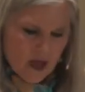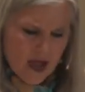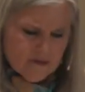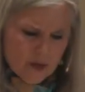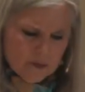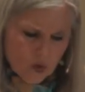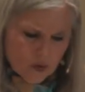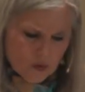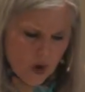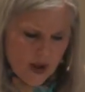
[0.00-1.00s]
I've not
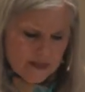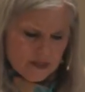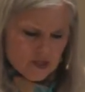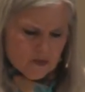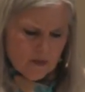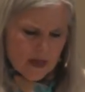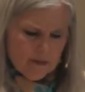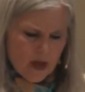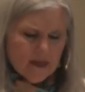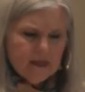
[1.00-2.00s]
poured wine into my
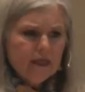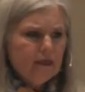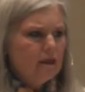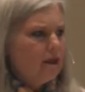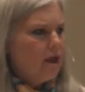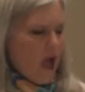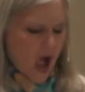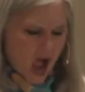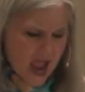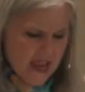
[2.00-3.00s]
body.
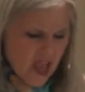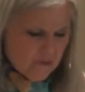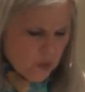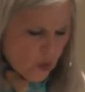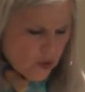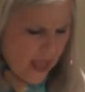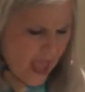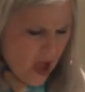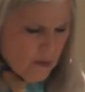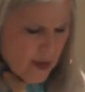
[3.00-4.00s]
I have poured
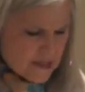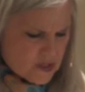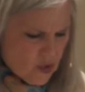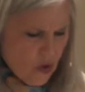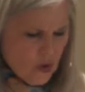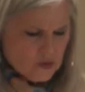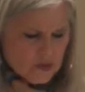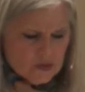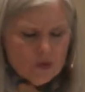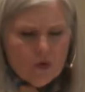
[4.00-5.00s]
out my soul
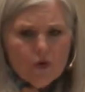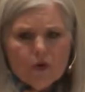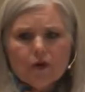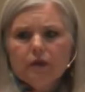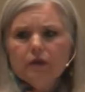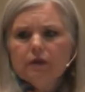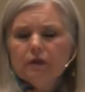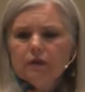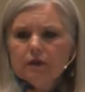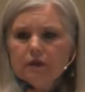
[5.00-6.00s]
to the Lord."
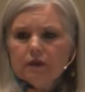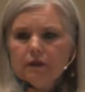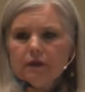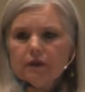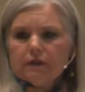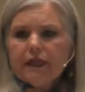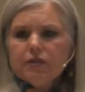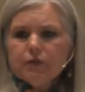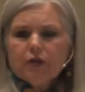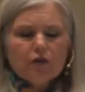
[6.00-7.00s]

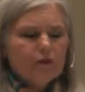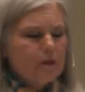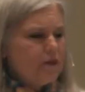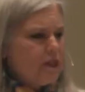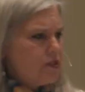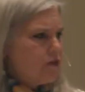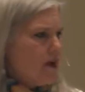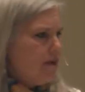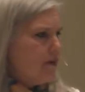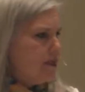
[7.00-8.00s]
Ladies, we know from Ephesians
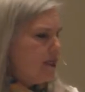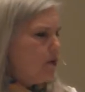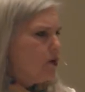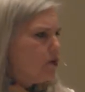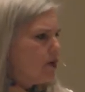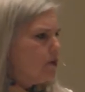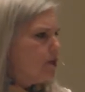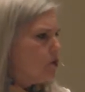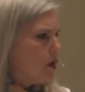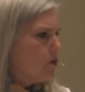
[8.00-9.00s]
5:18, we are not to
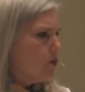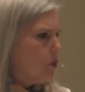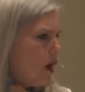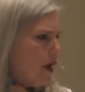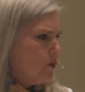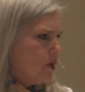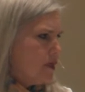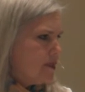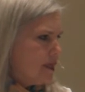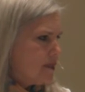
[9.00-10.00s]
be drunk with wine wherein
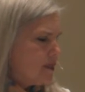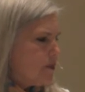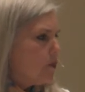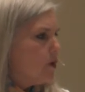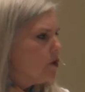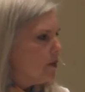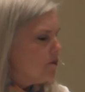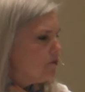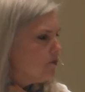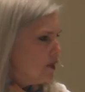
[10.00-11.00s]
is excess, but we are to be
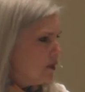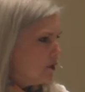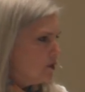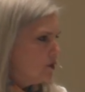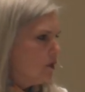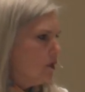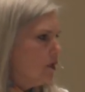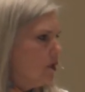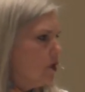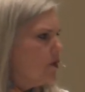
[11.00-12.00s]
filled
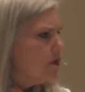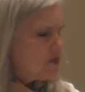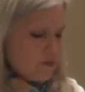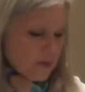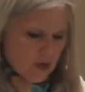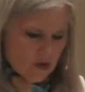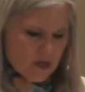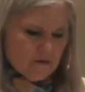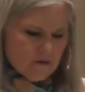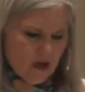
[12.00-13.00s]
with the
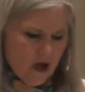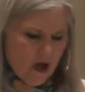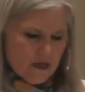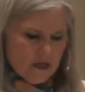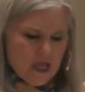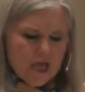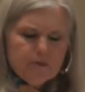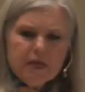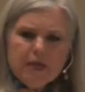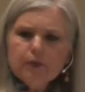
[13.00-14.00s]
Spirit of God.
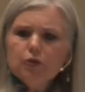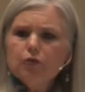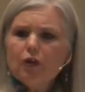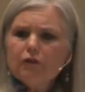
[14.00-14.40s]
People who are